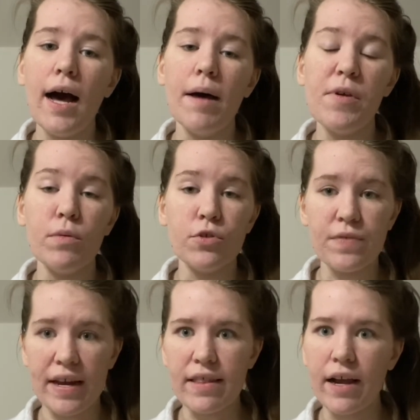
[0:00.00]
it was
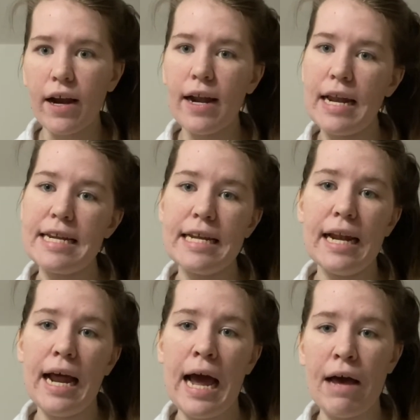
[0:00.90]
right there and I didn't
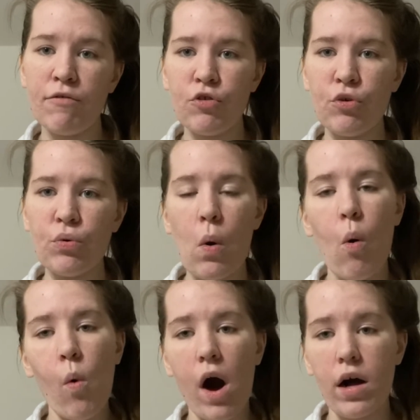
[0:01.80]
have to
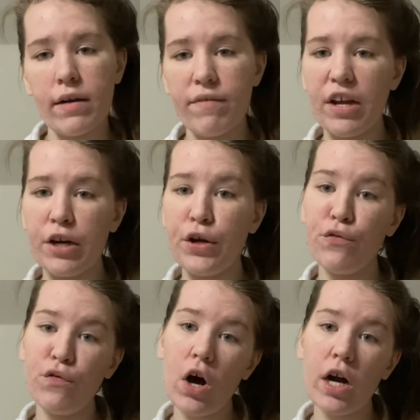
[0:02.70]
walk very
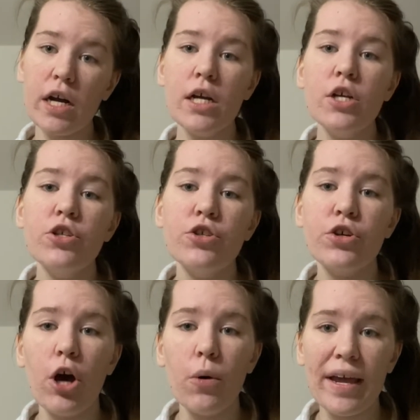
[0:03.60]
far to
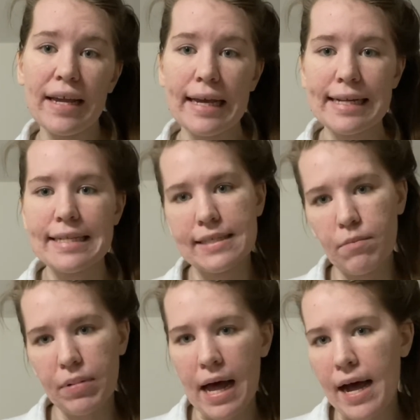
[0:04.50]
go and get
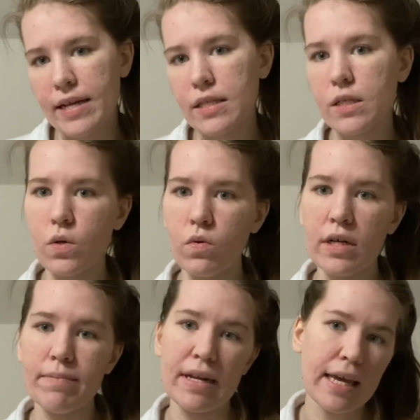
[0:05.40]
supplies or
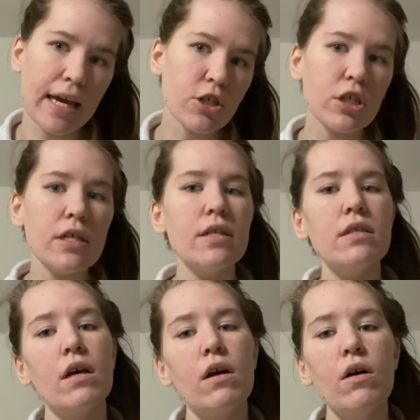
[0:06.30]
medications
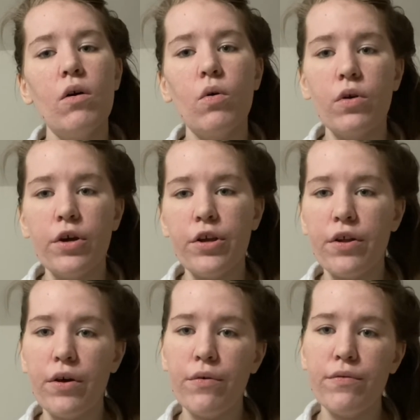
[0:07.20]
or, you
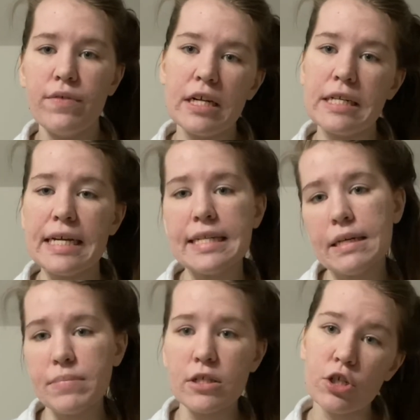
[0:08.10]
know, flare day
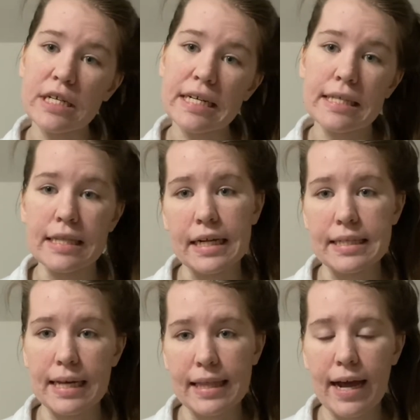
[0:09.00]
tips and tricks and things
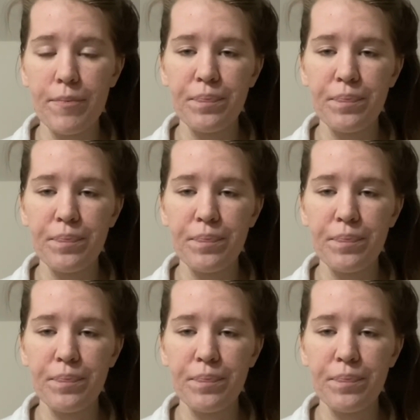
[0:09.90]
like that.